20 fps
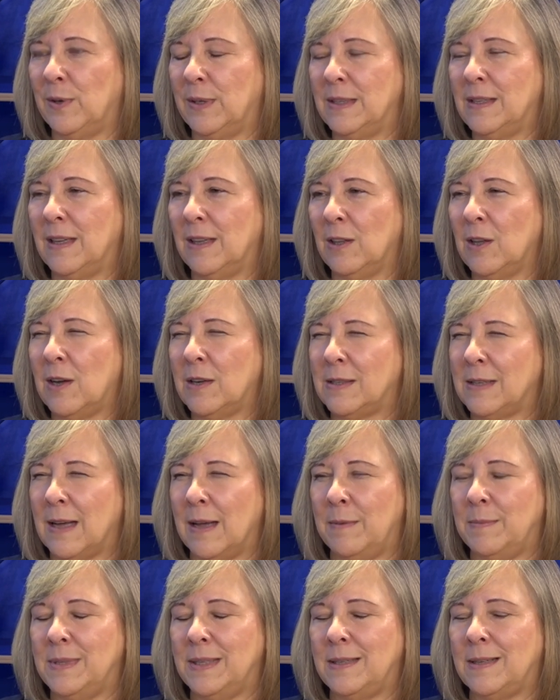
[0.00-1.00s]
And a lot of
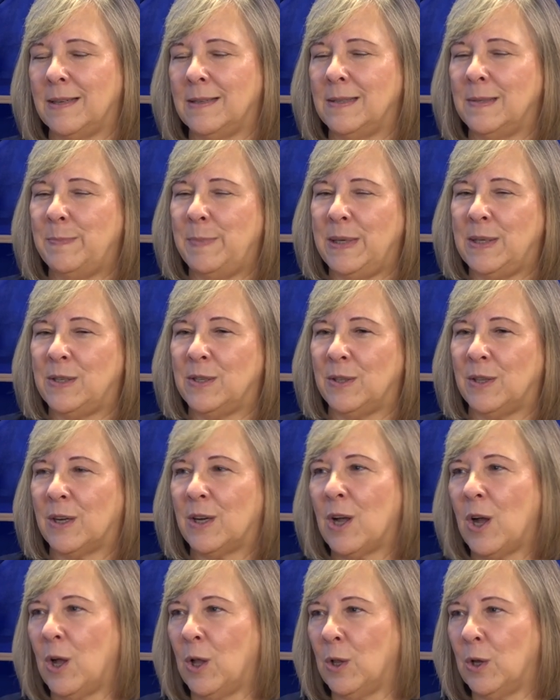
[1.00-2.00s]
times it does speak to the
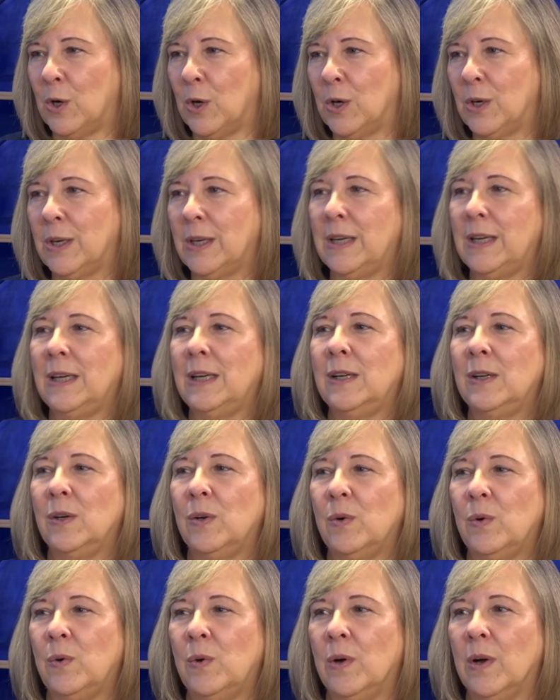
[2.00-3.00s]
color
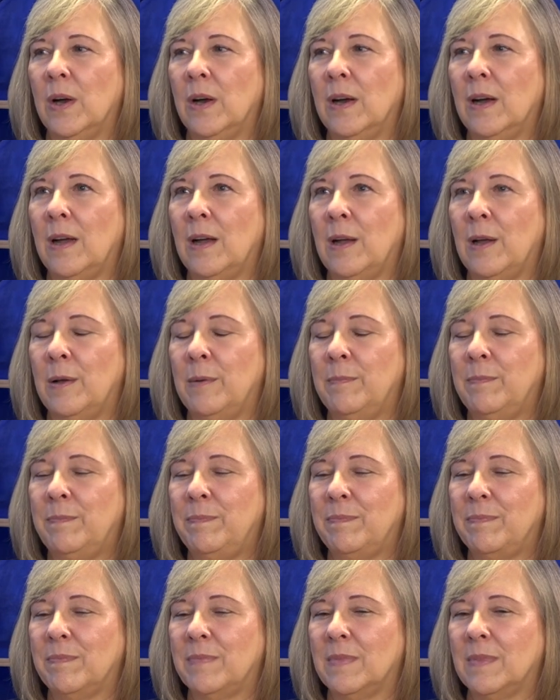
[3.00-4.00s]
or
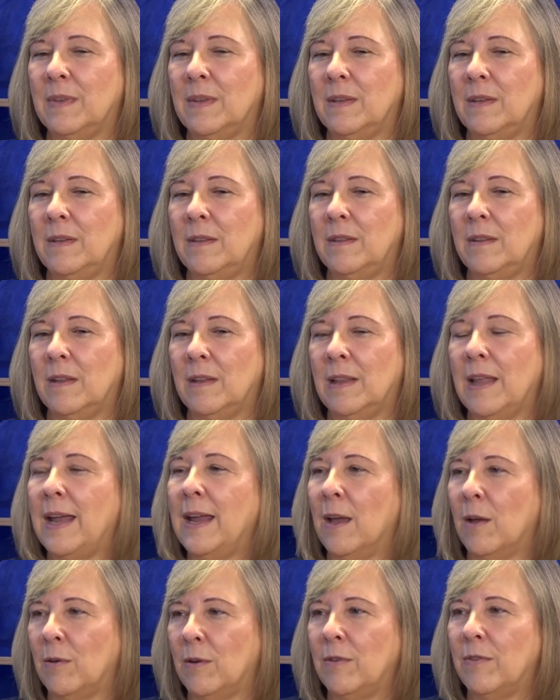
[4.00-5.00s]
the
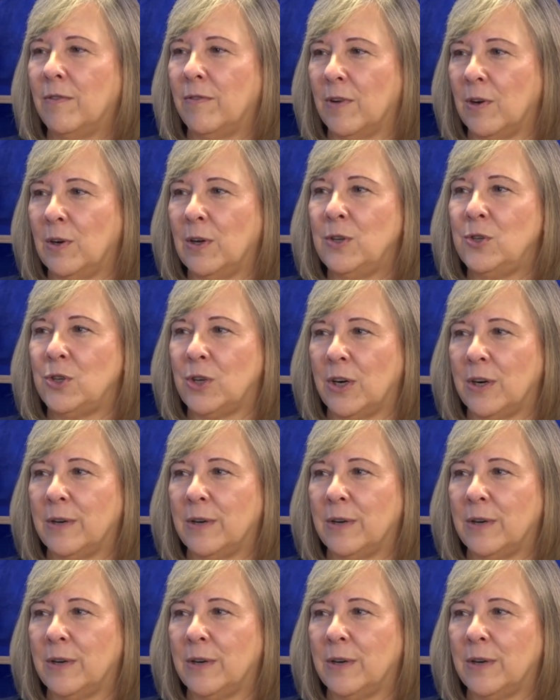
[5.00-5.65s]
layout of the furniture.